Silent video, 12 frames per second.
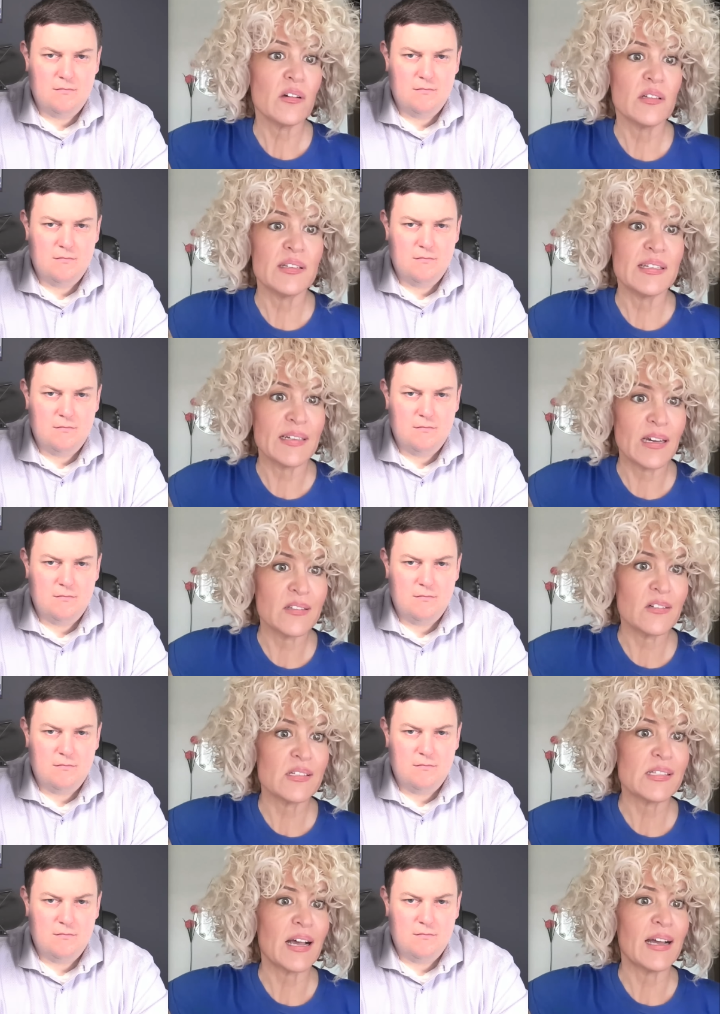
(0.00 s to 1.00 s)
Speaker 1: on the other
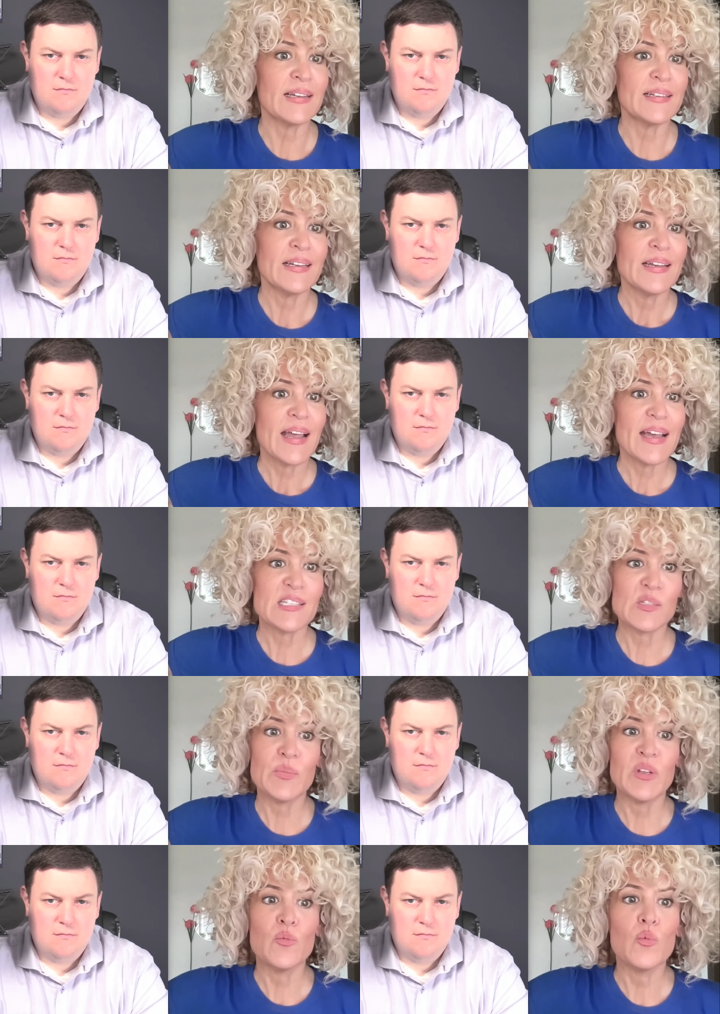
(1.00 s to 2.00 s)
side has
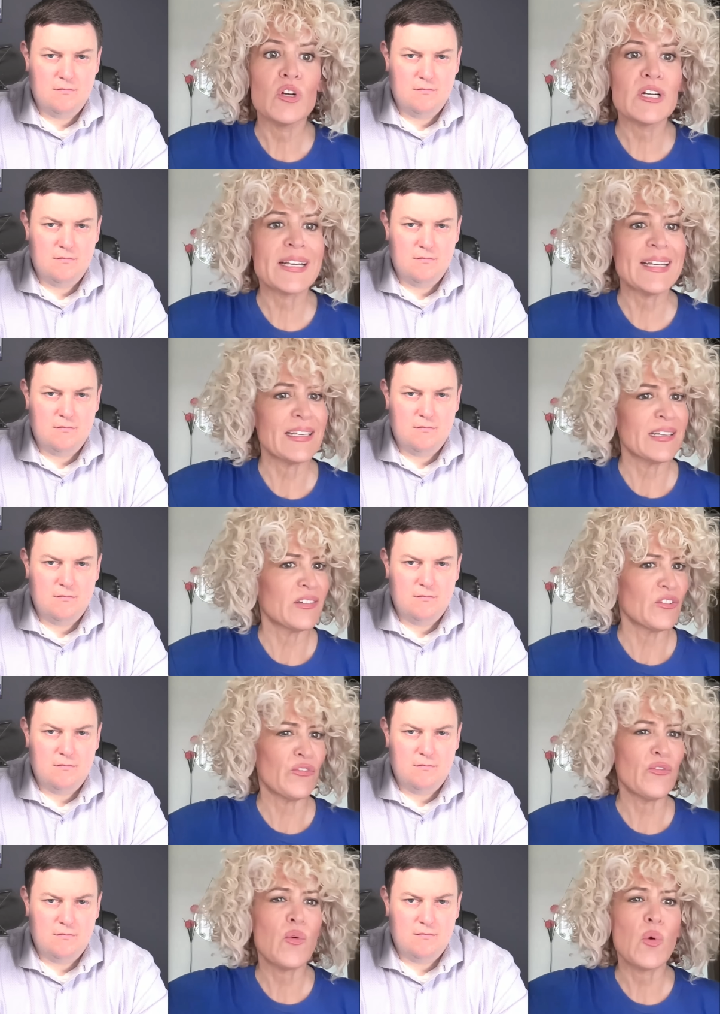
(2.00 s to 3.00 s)
been working it
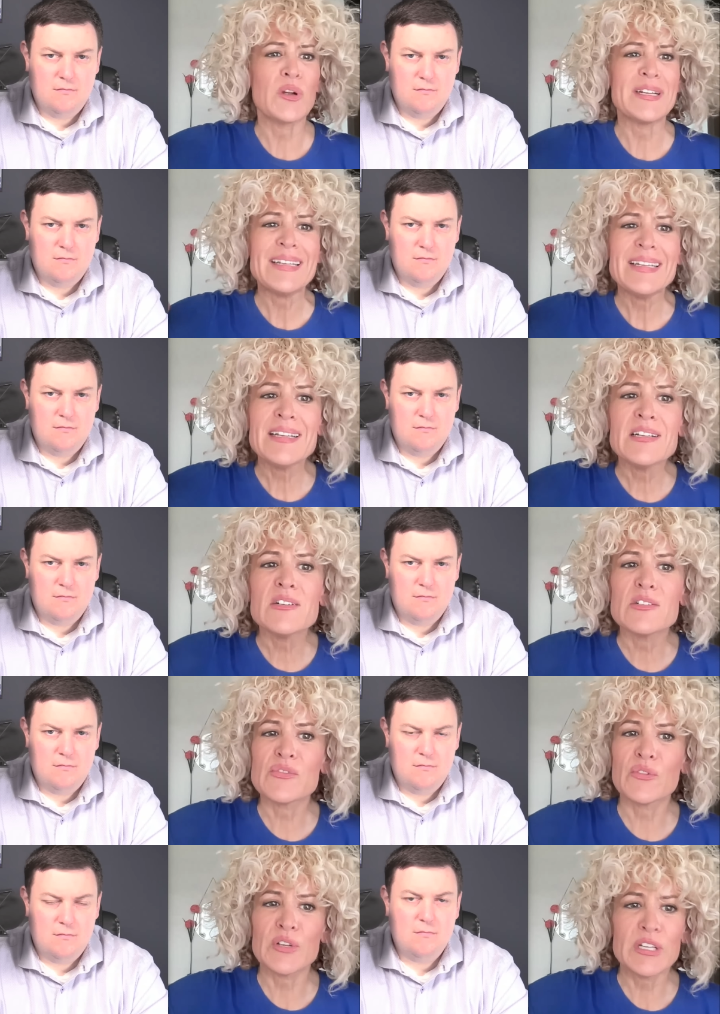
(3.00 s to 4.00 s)
for
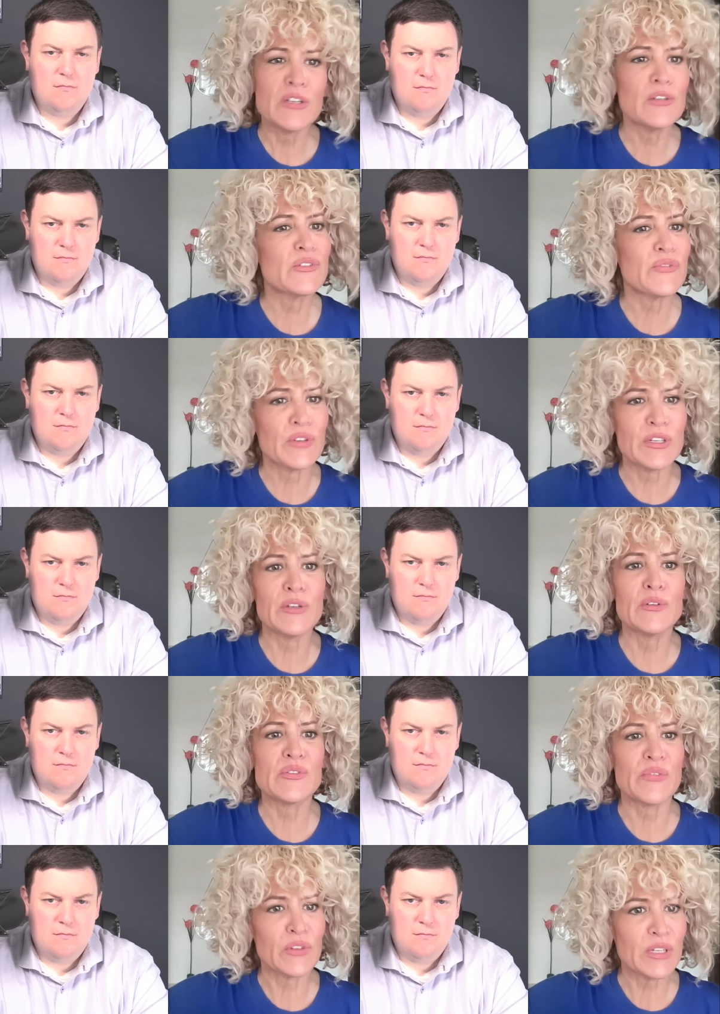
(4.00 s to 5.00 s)
years, for years, for
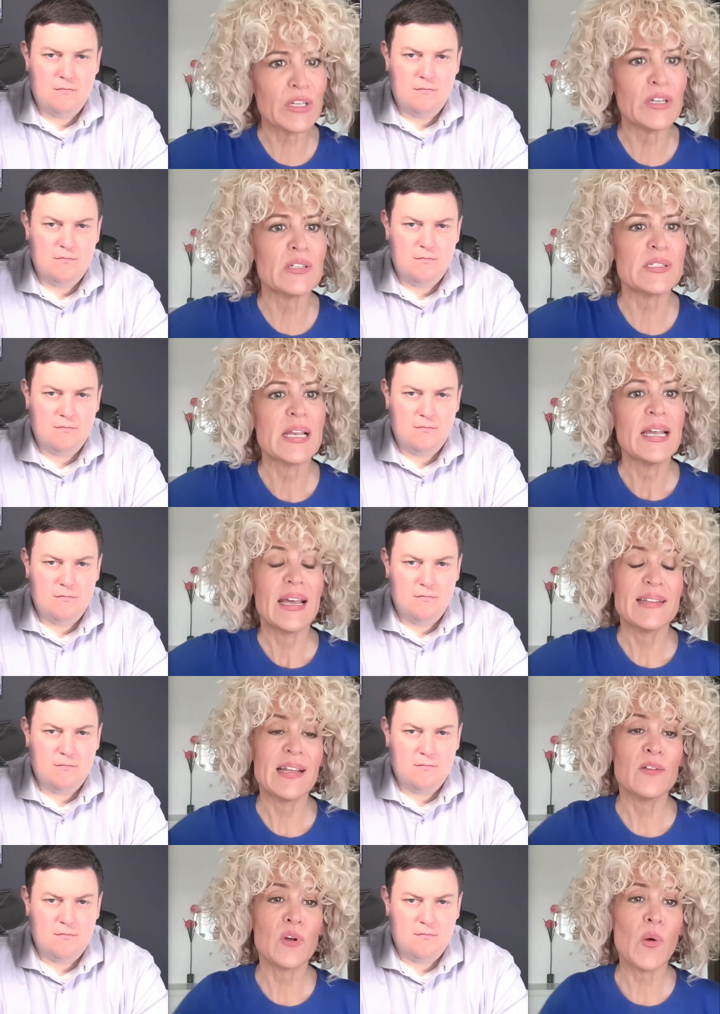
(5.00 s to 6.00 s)
years, for years. And
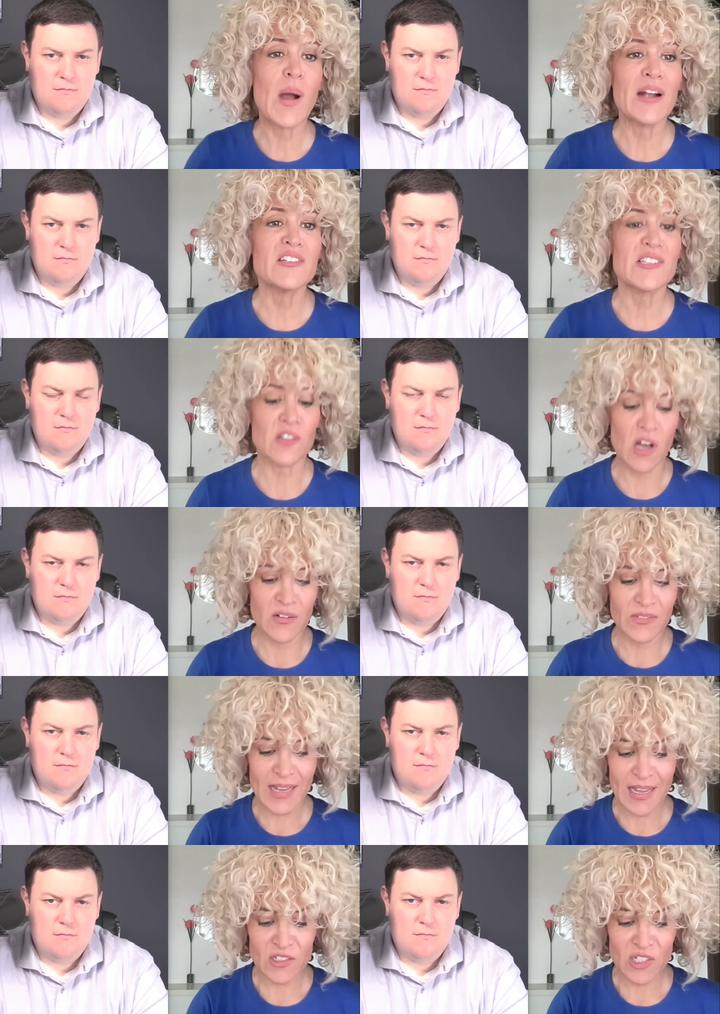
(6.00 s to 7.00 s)
that requires a lot of
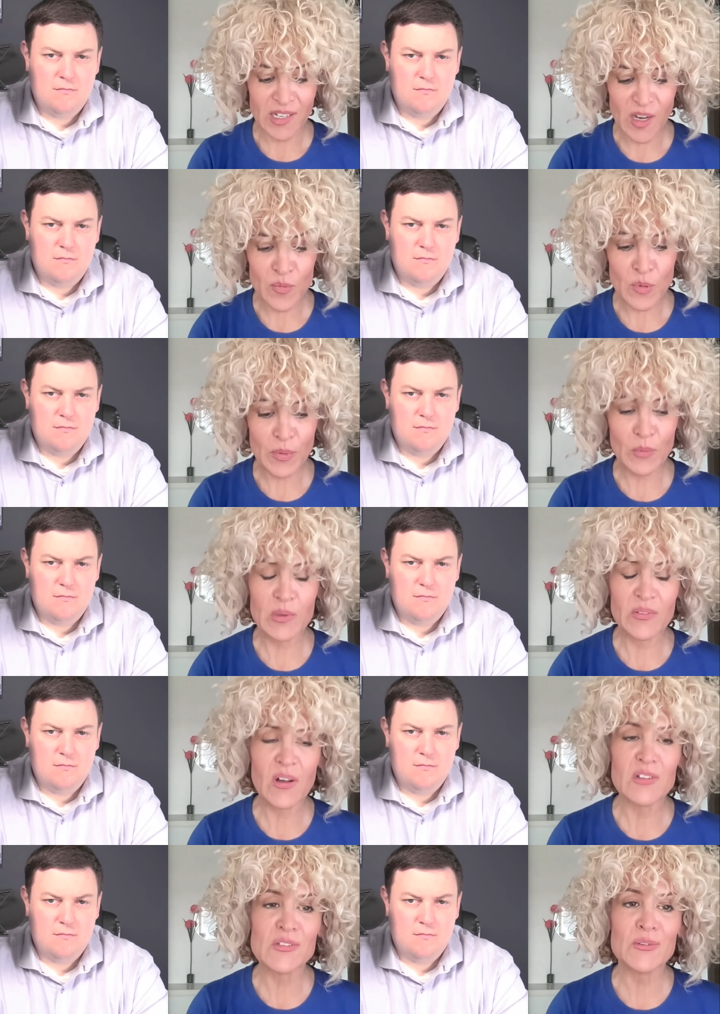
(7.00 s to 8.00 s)
catching up. But we've
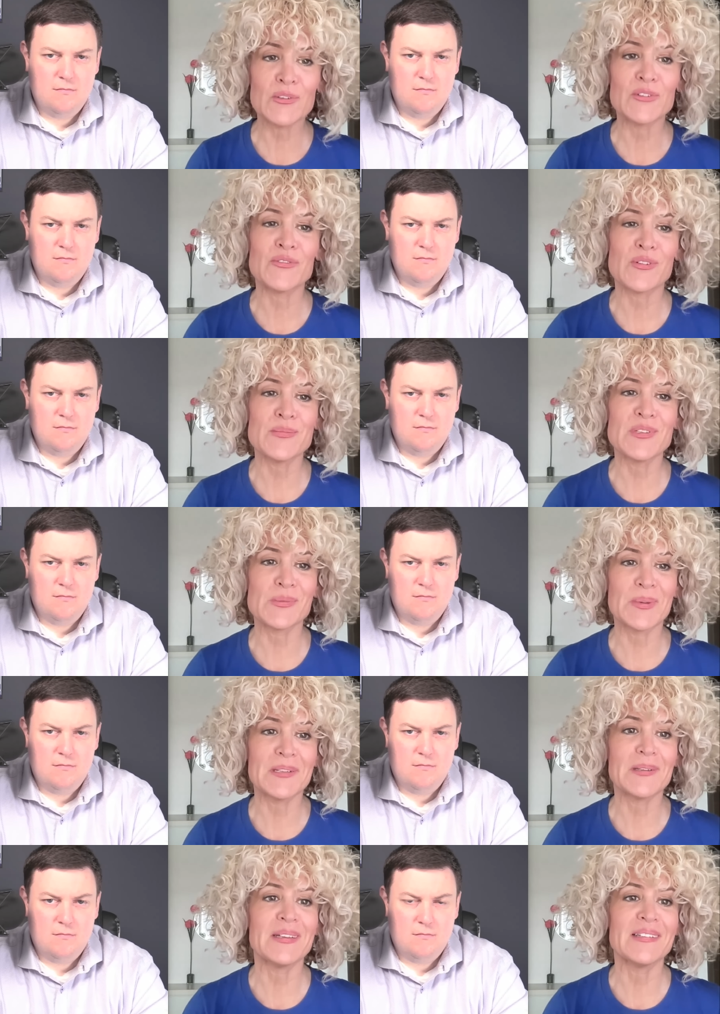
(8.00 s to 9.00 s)
also learned from
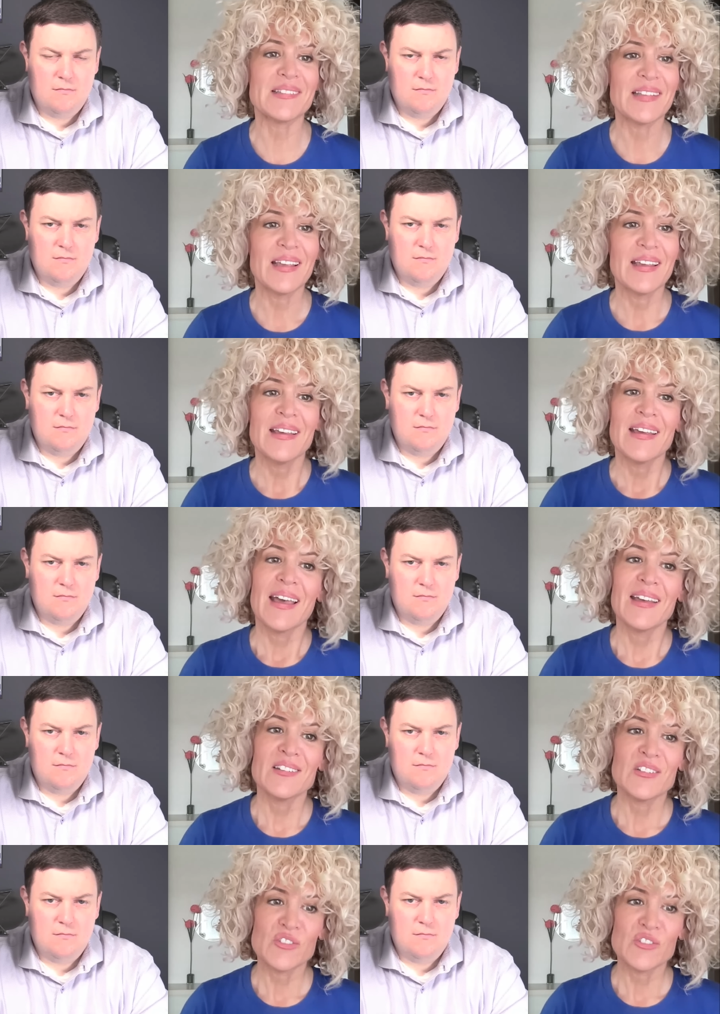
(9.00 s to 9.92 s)
Israelis and